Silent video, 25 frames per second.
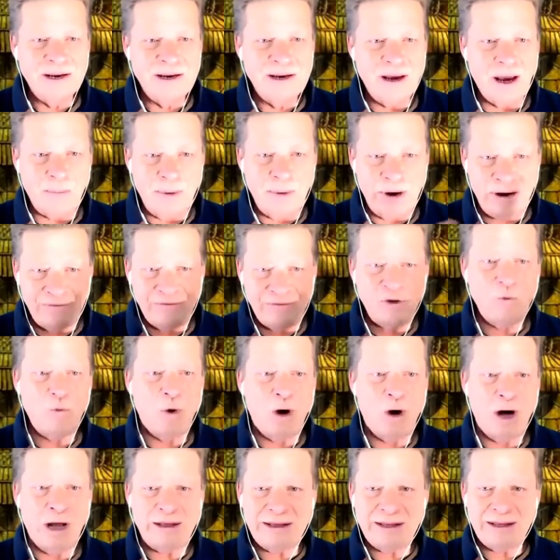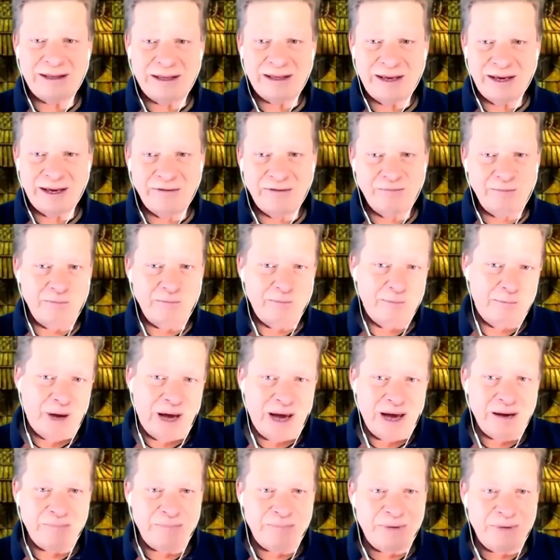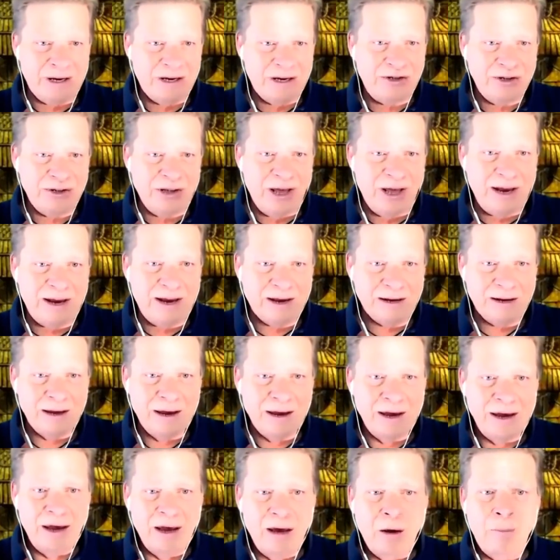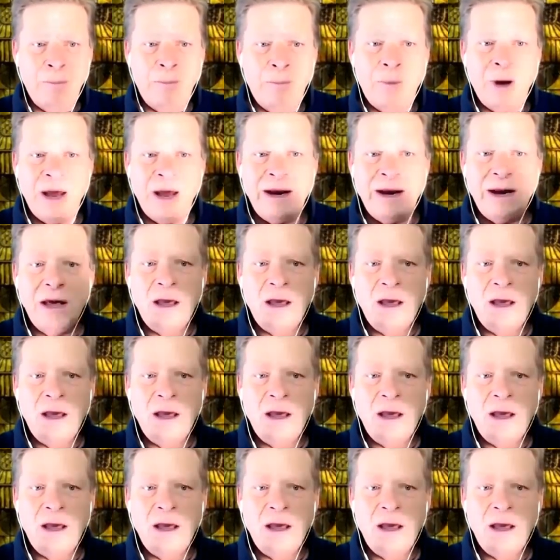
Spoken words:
I mean, if you want the thing, buy it because you like it, but